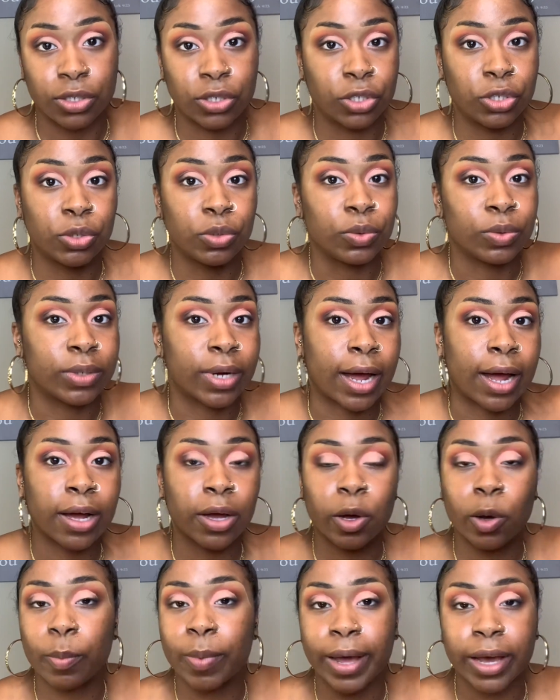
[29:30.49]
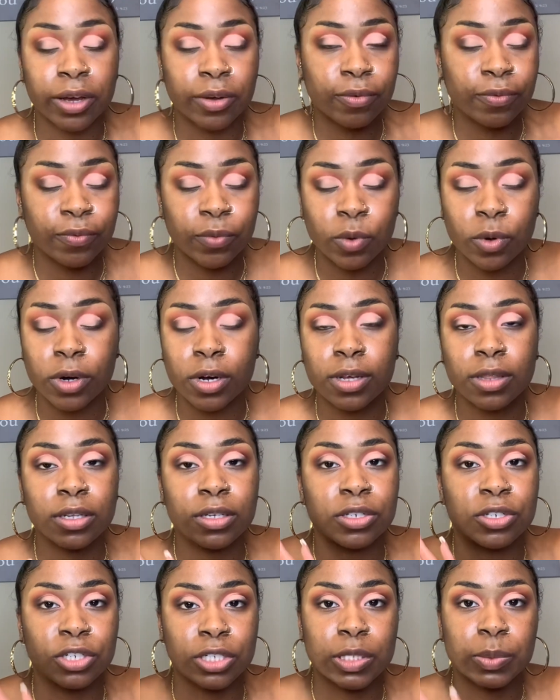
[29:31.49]
Do not go back and forth,
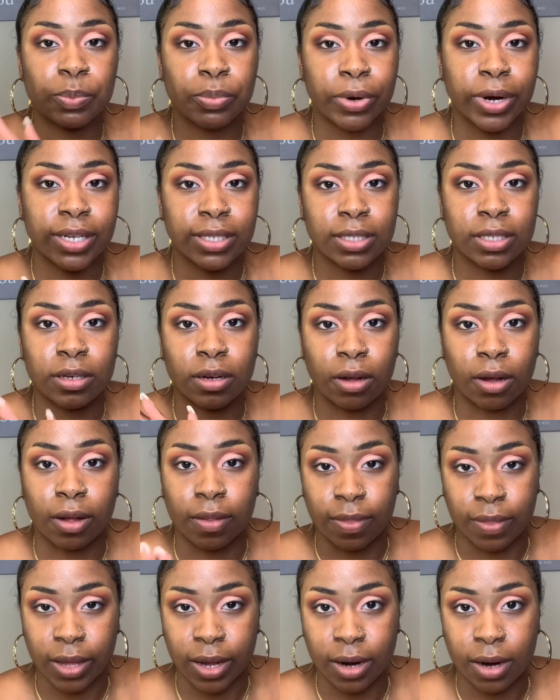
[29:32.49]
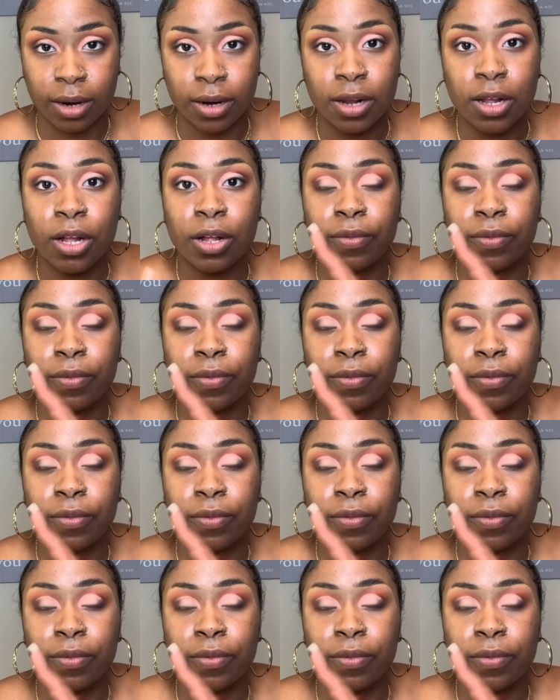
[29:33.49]
just press it on there.